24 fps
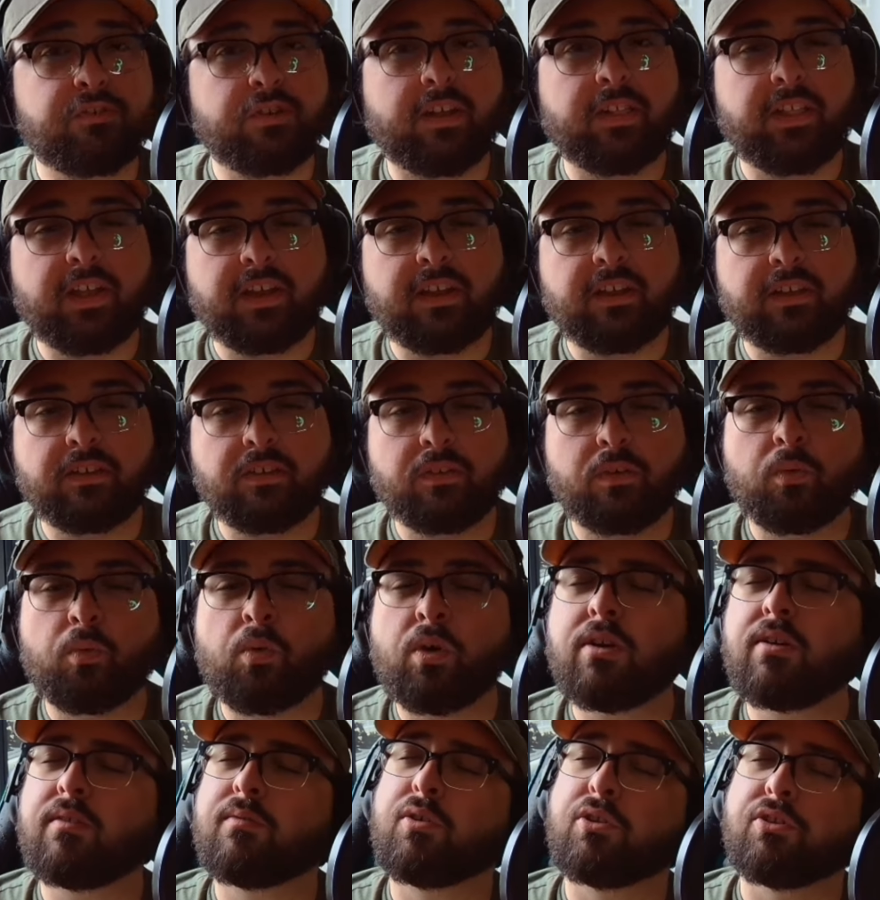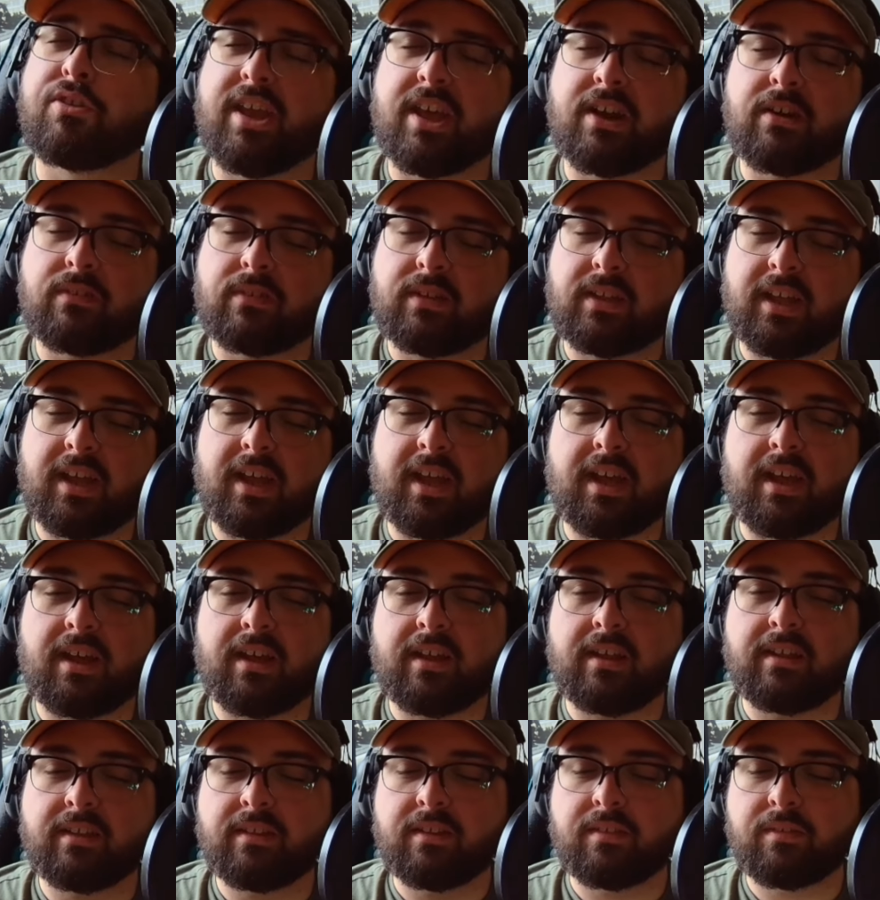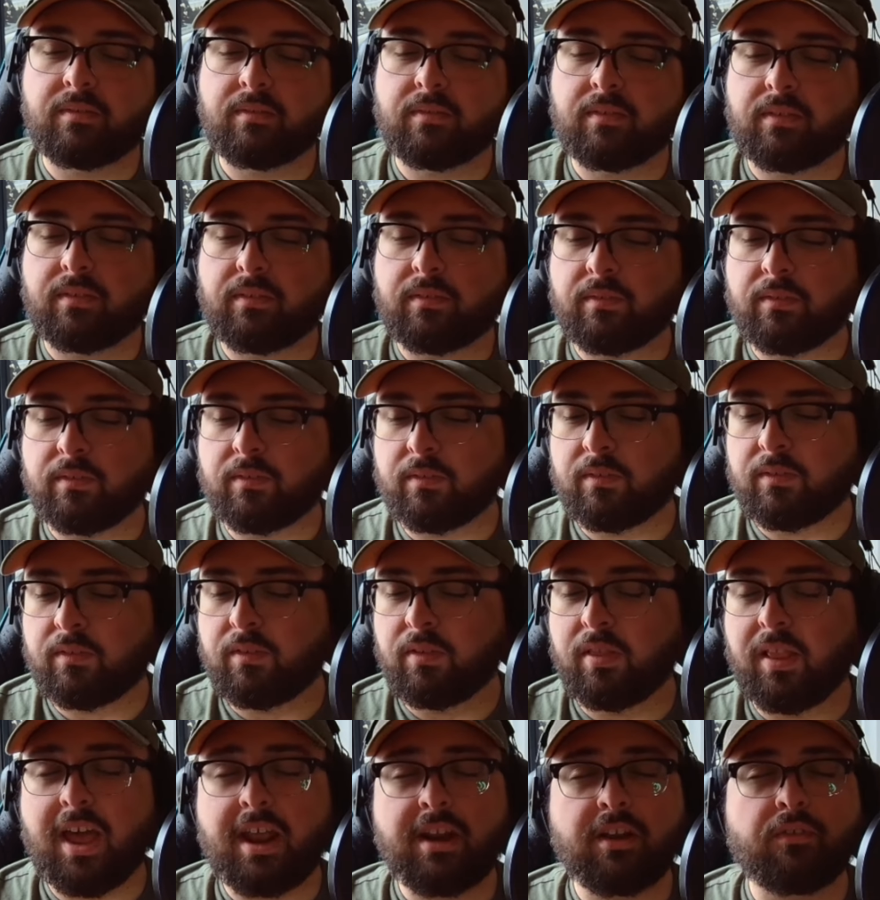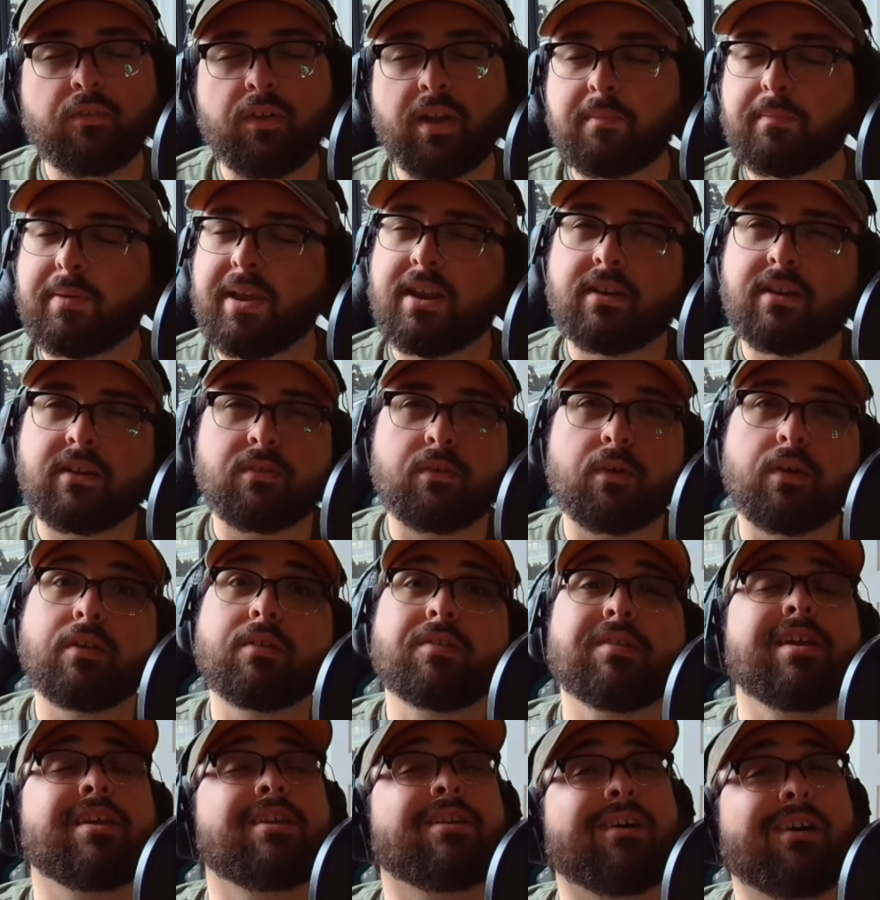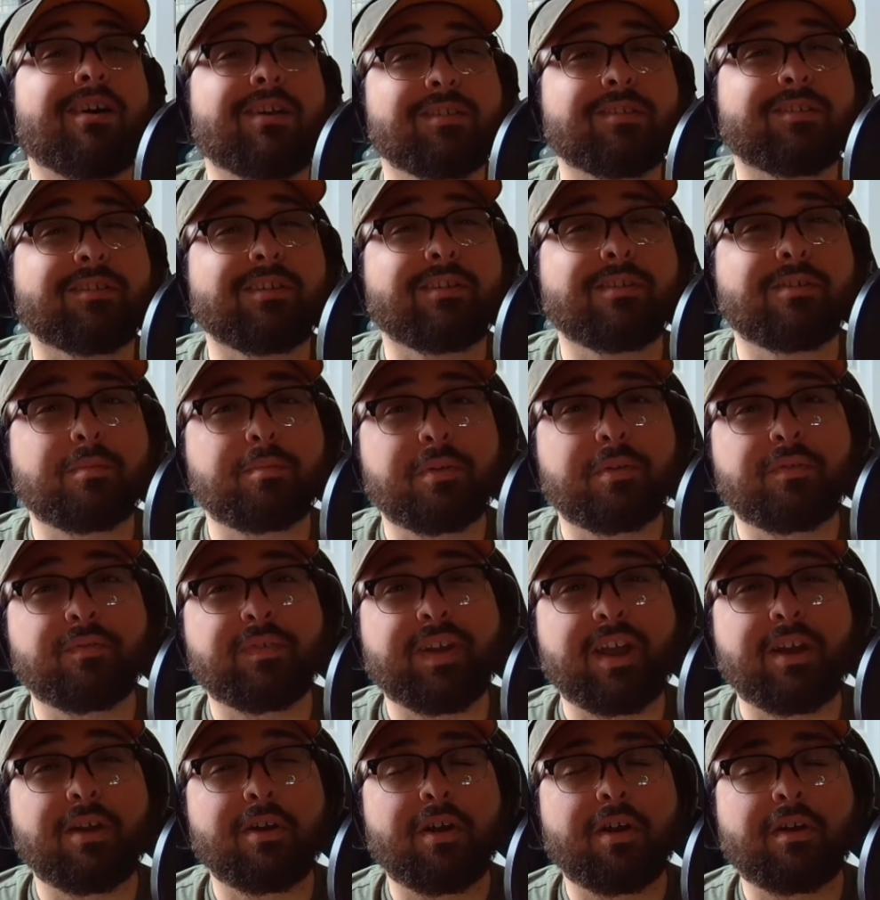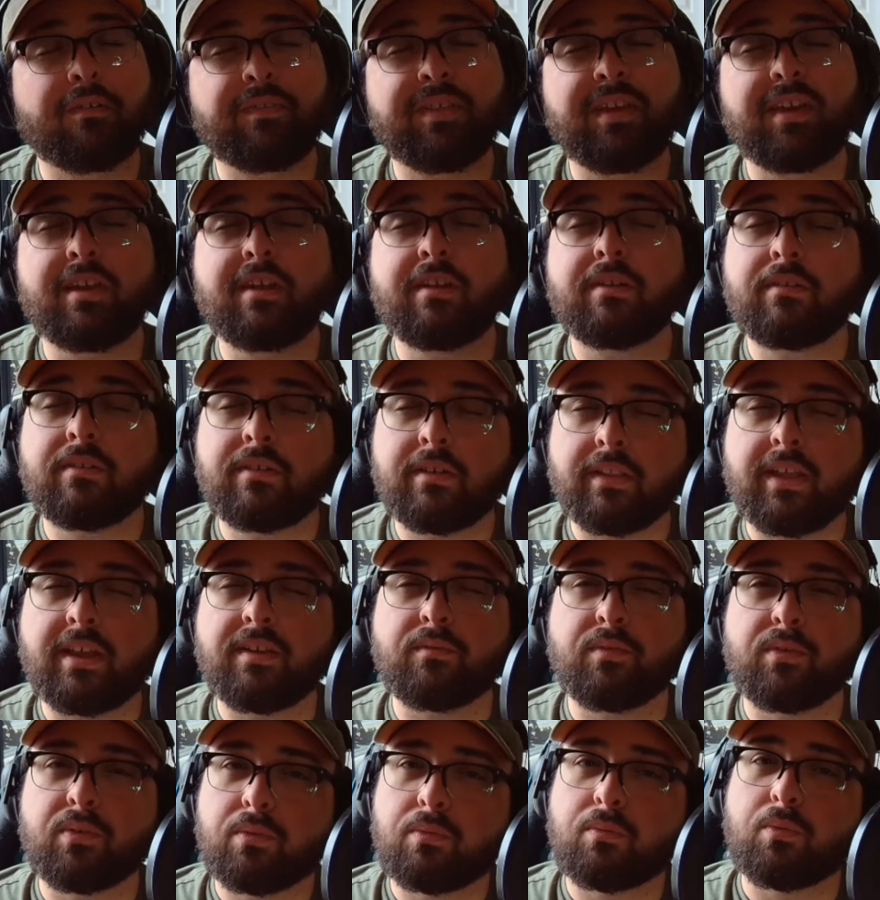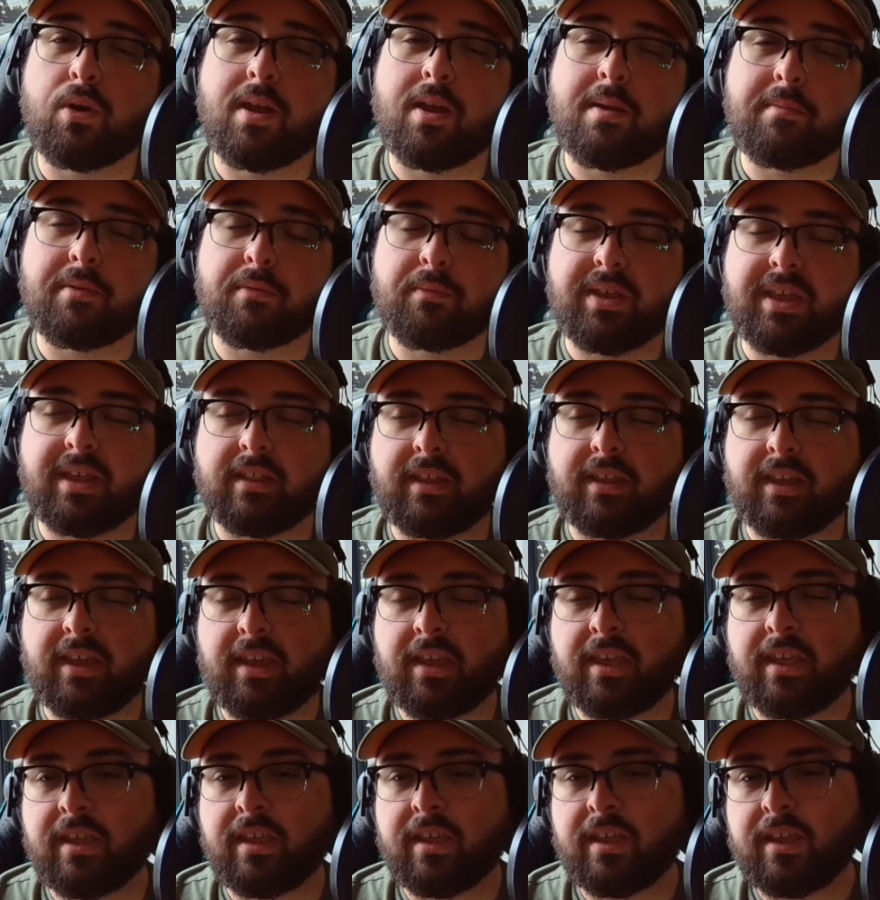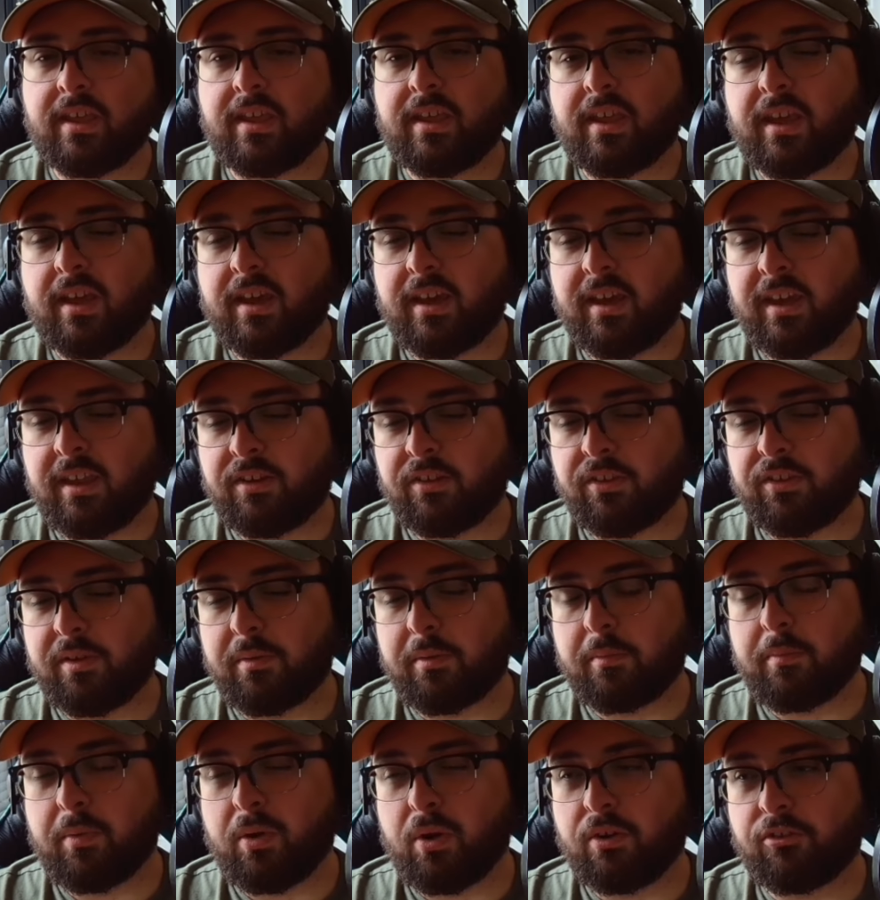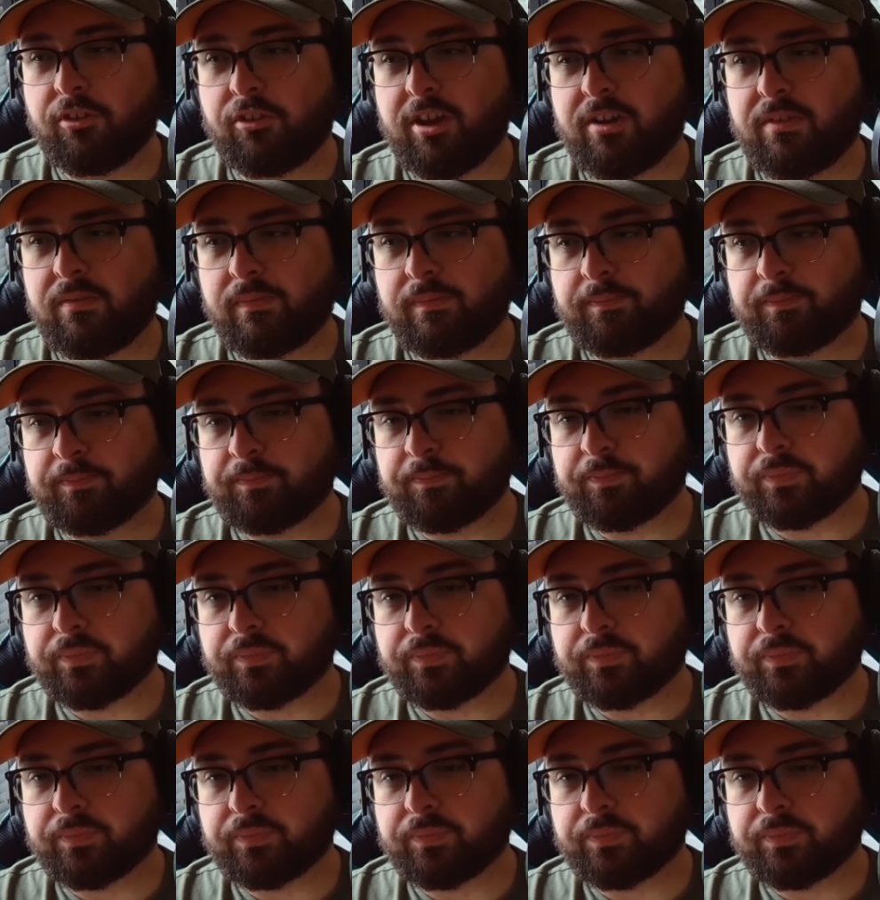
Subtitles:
Ventrella, wonderful channel, a lot of great paint tutorials, and also purveyor of the delightful Warhammer Weekly Age of Sigmar show,